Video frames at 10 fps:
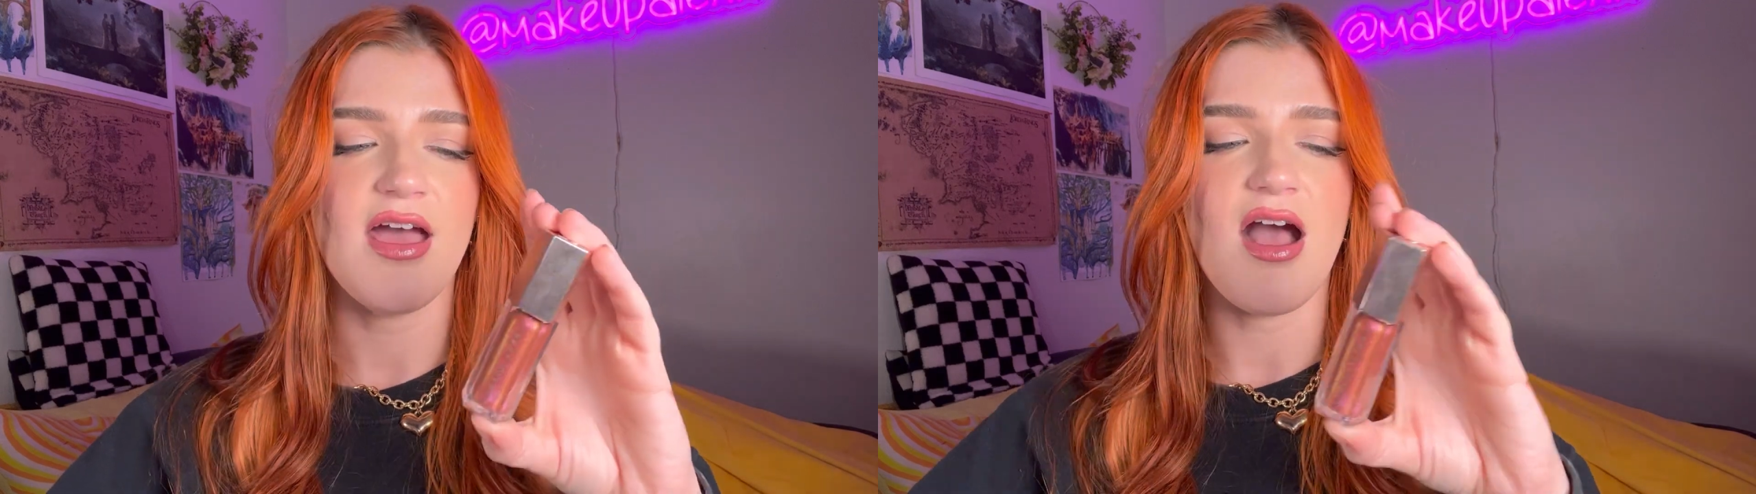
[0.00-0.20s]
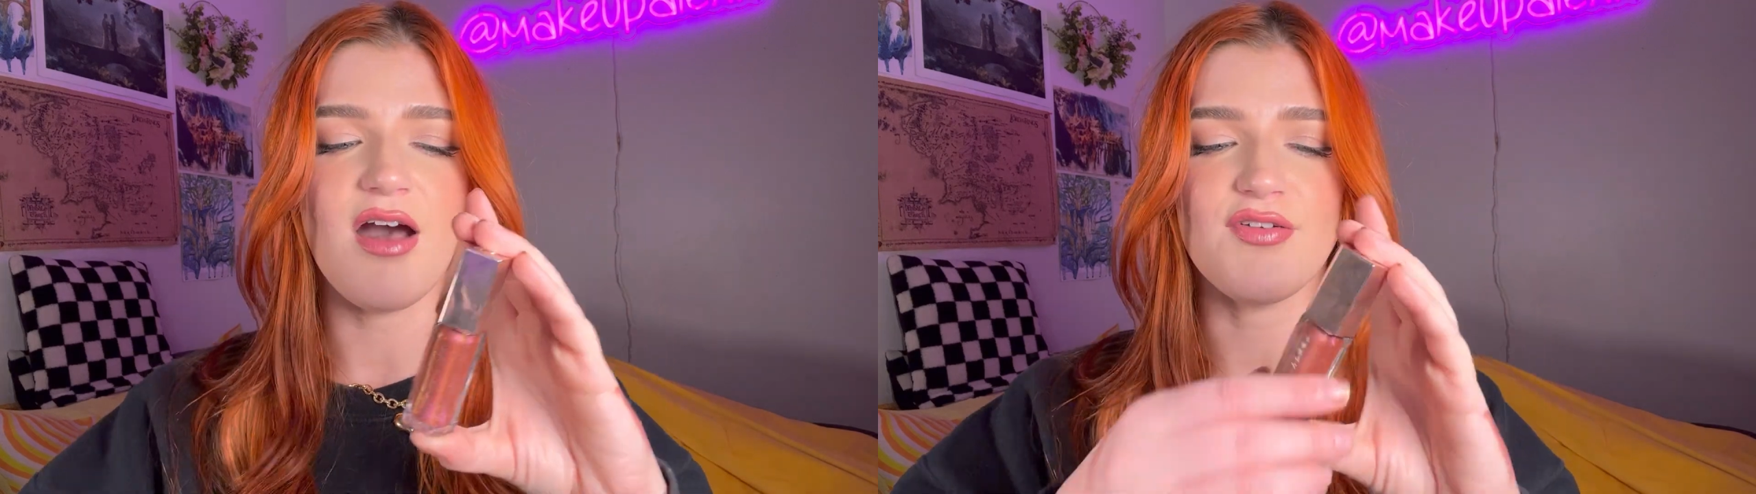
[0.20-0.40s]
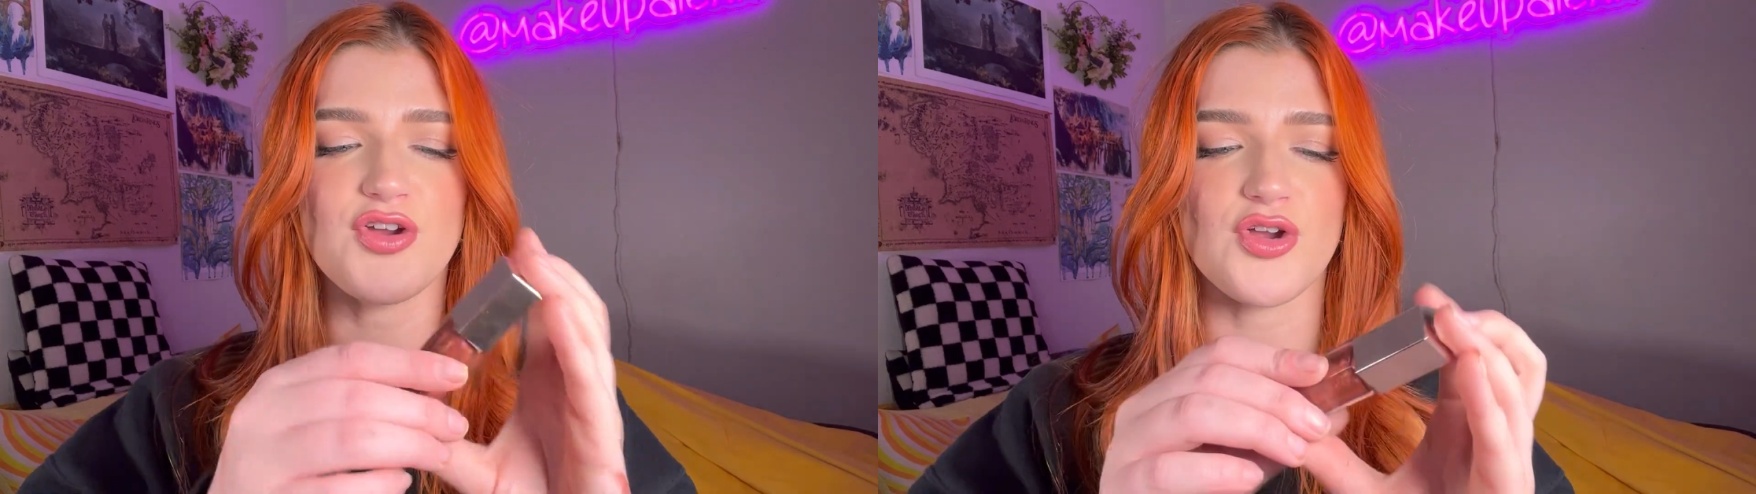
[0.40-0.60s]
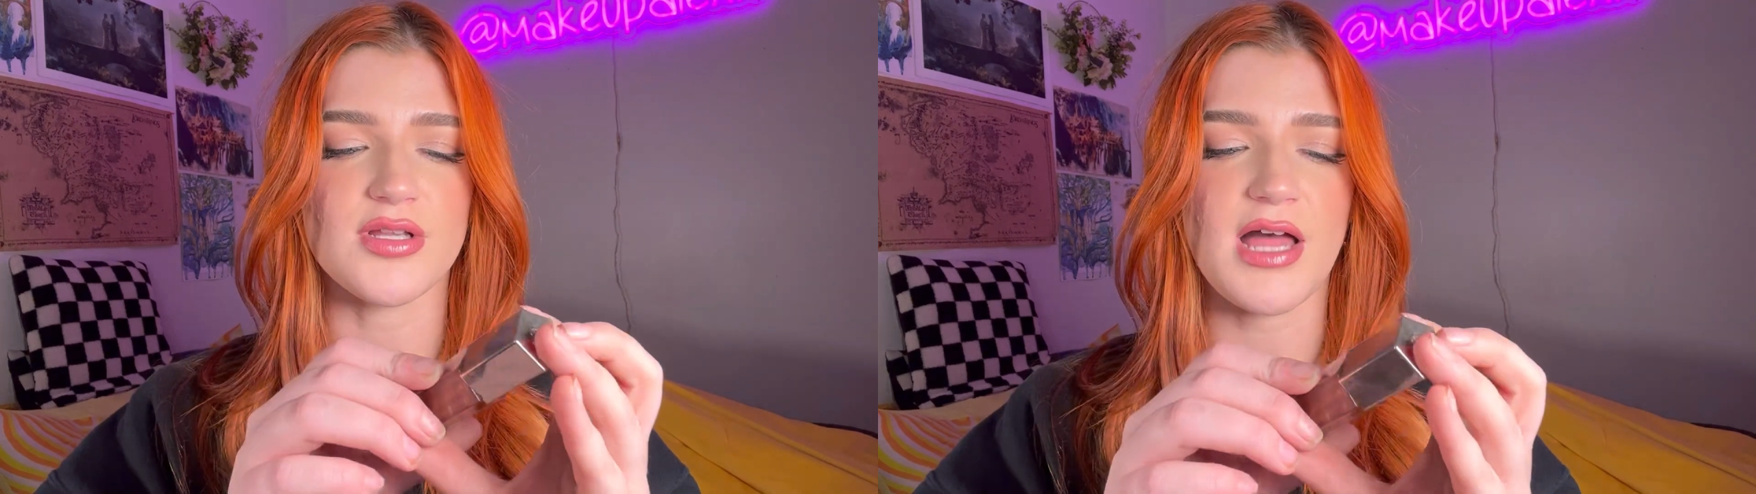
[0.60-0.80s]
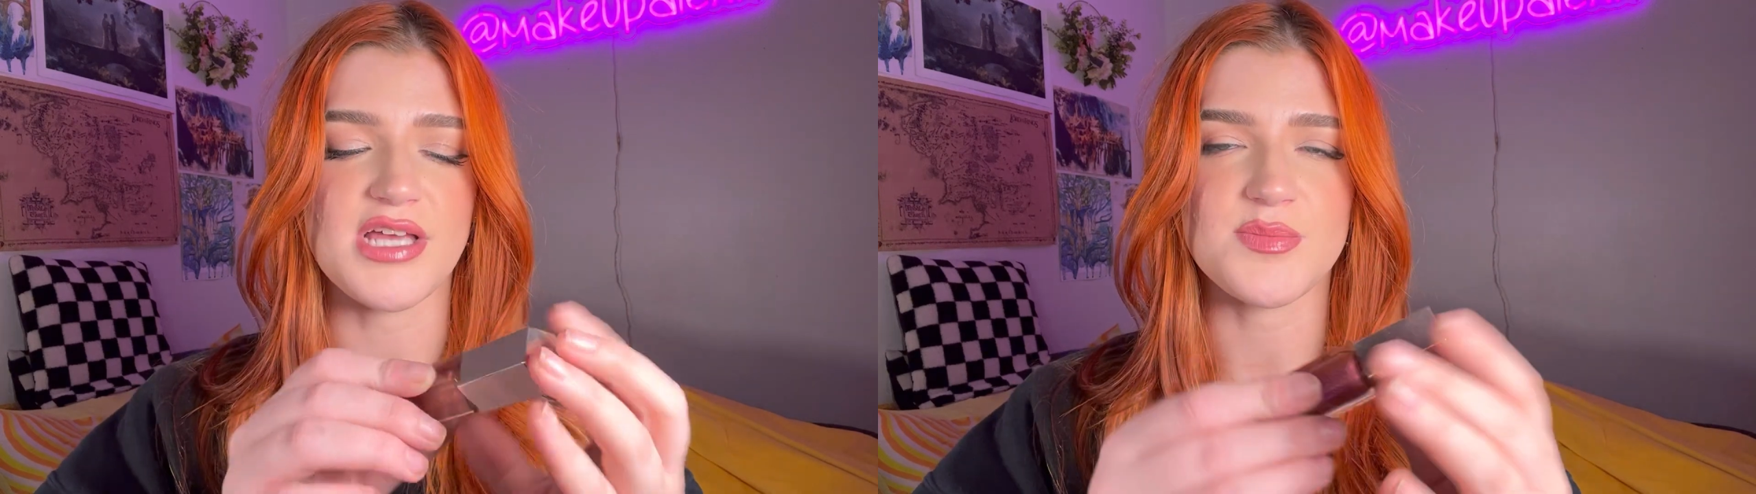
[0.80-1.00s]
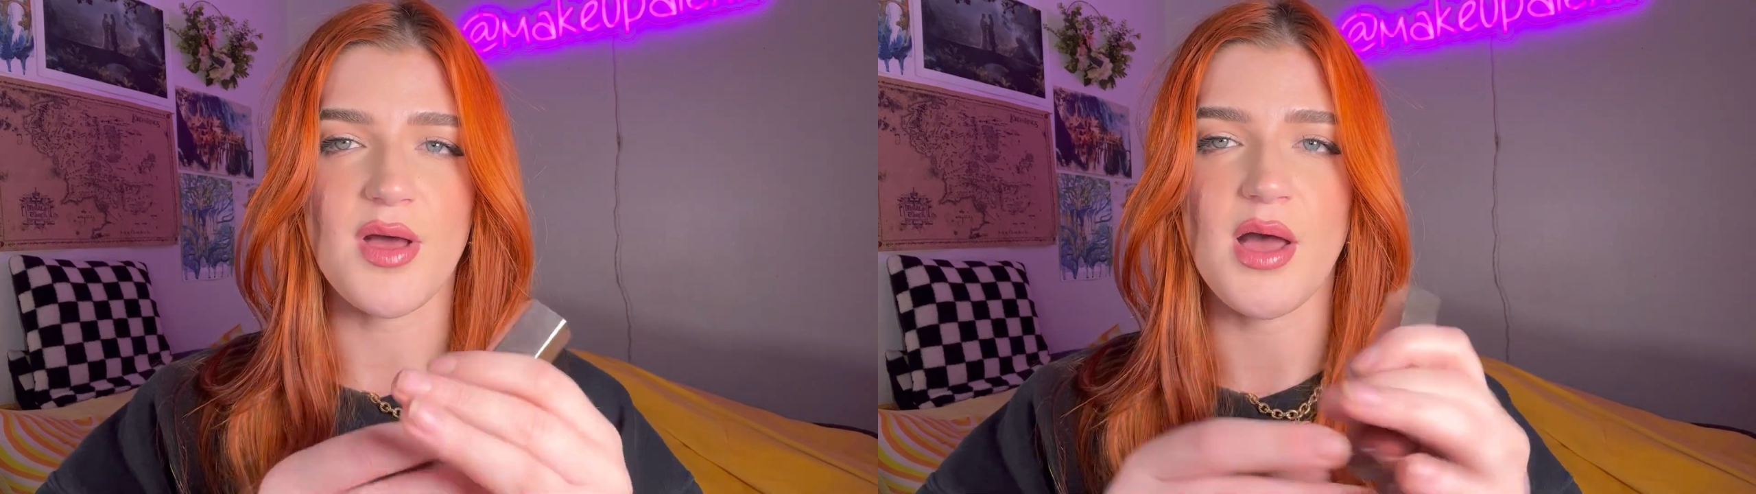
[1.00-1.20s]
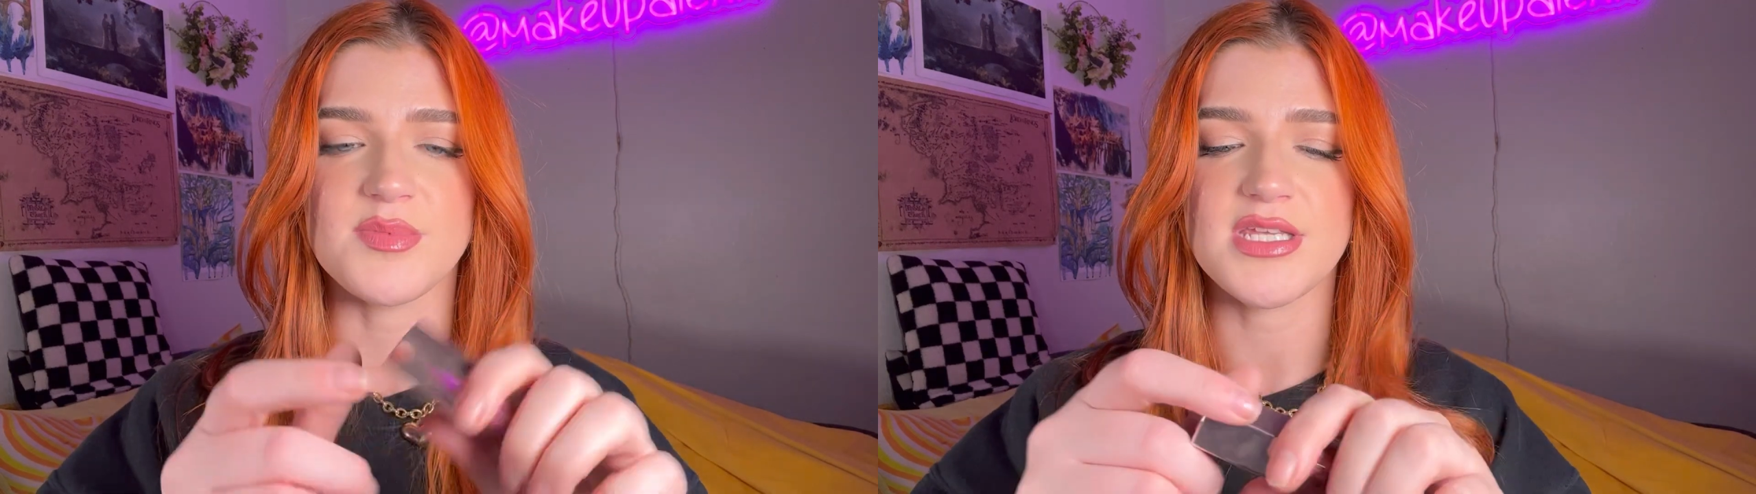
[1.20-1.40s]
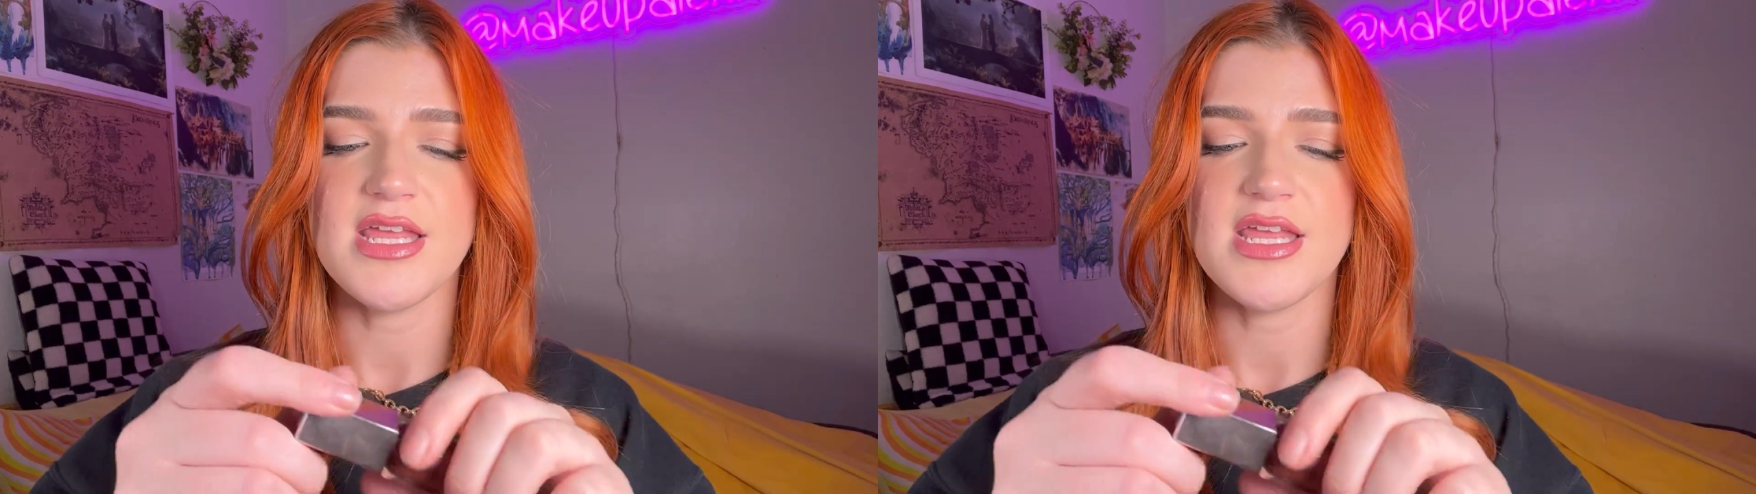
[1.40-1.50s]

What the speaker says: of her gloss bombs.